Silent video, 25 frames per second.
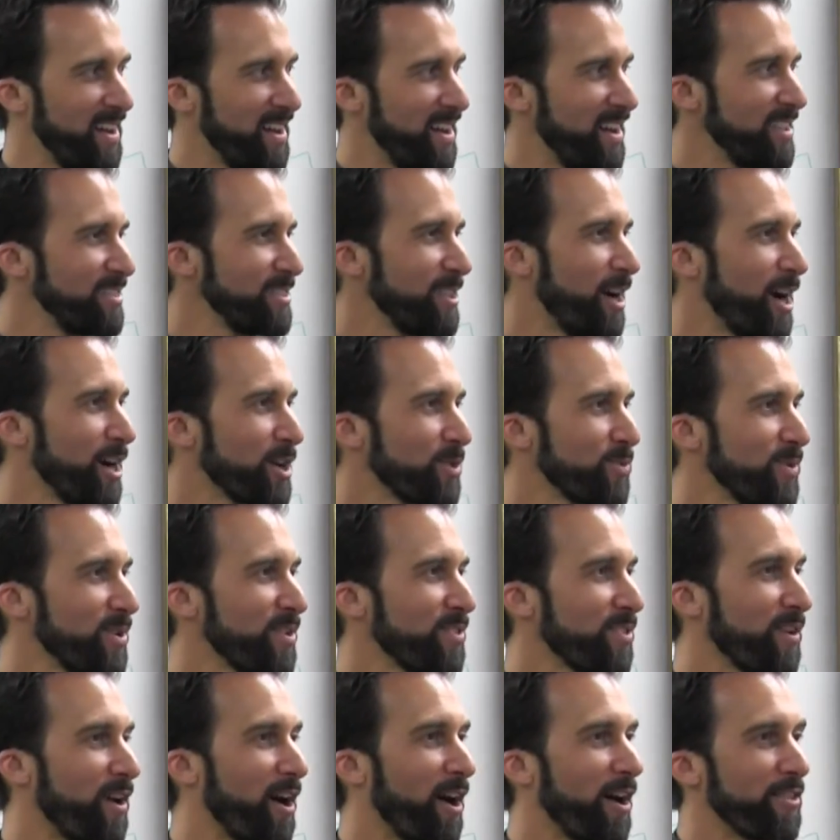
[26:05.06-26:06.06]
along
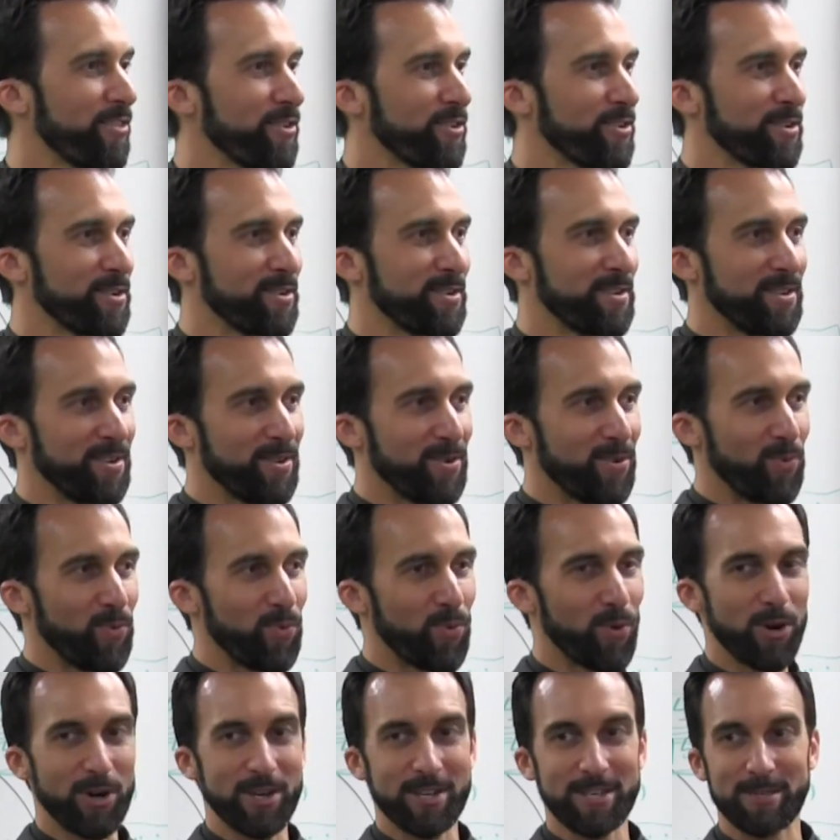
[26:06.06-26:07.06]
with other
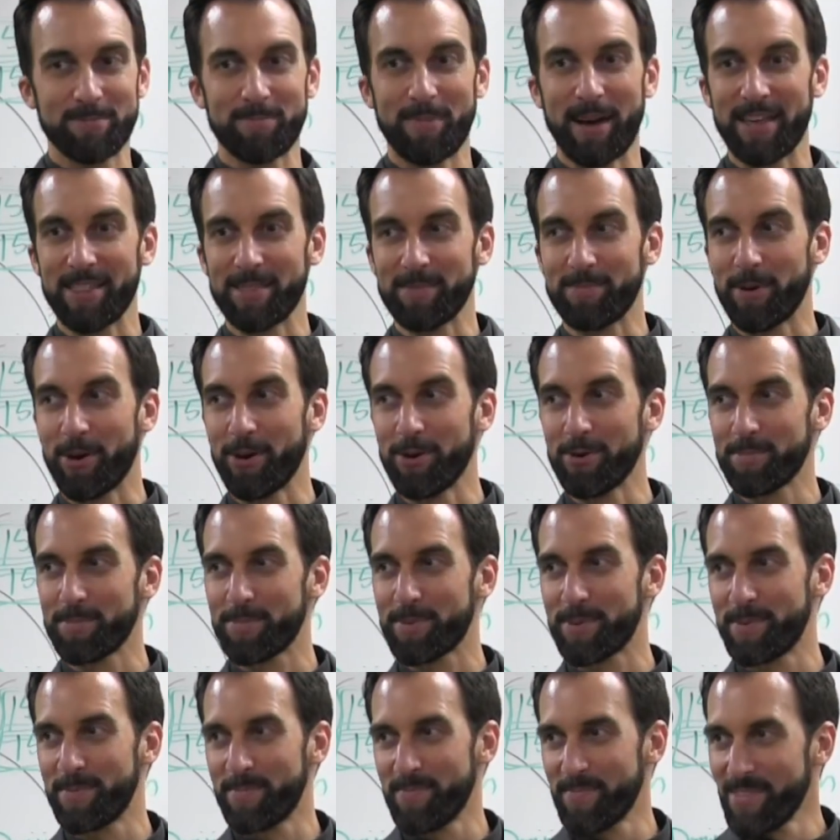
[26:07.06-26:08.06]
works by the Pope,
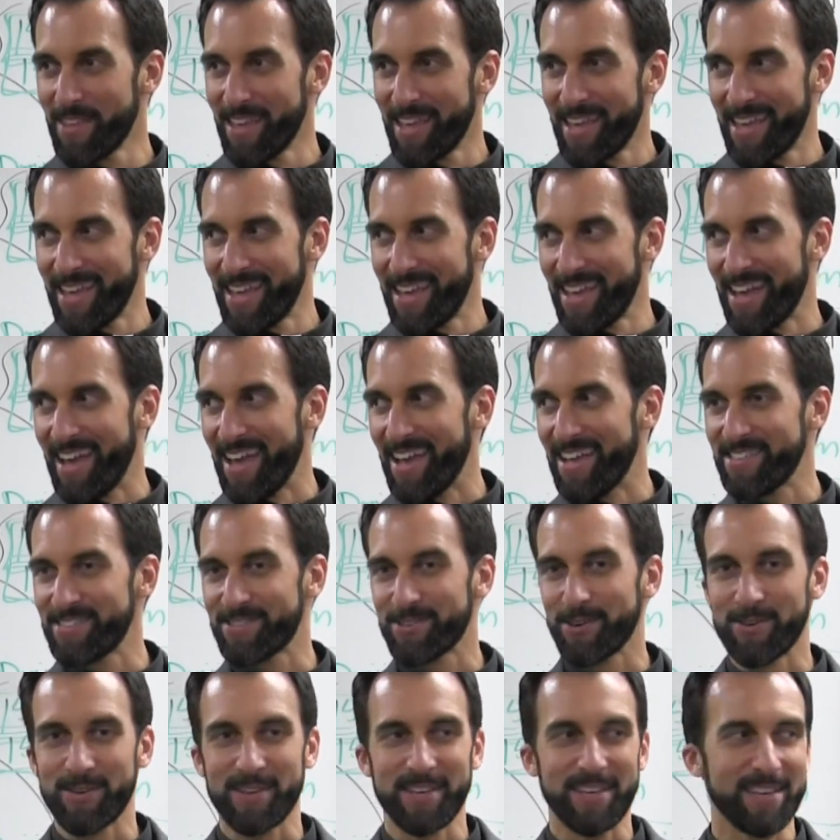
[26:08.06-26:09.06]
and
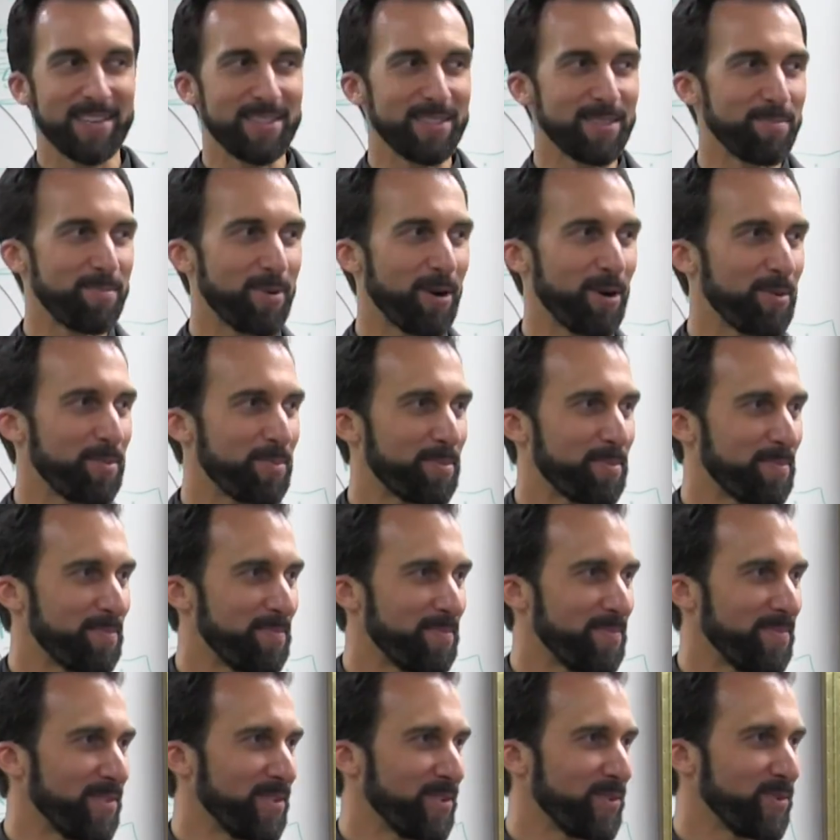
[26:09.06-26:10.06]
so he and the Pope
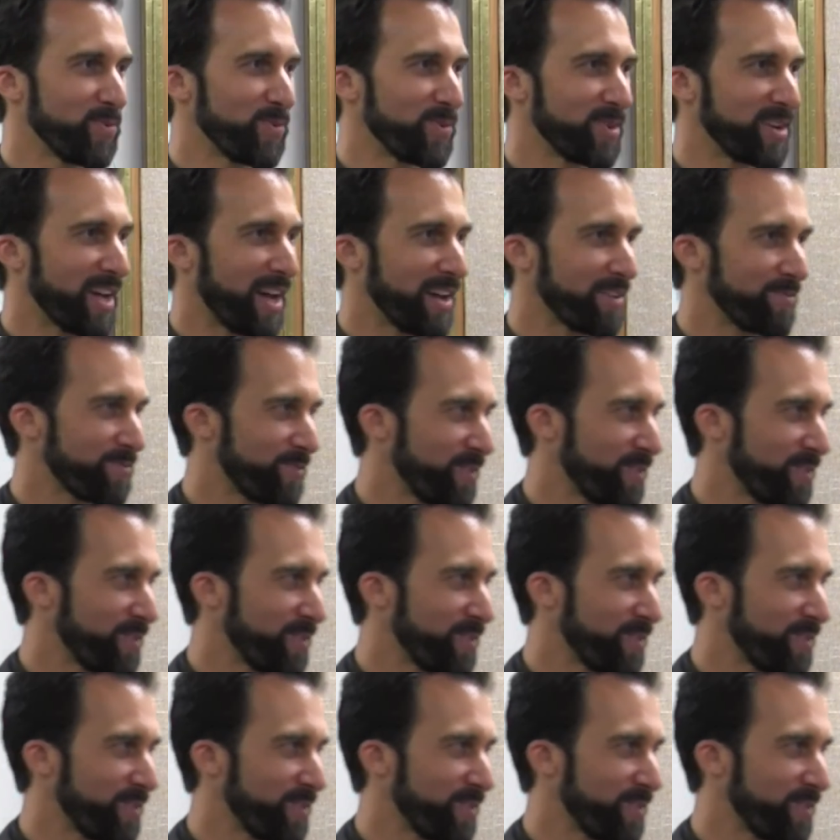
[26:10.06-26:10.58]
were not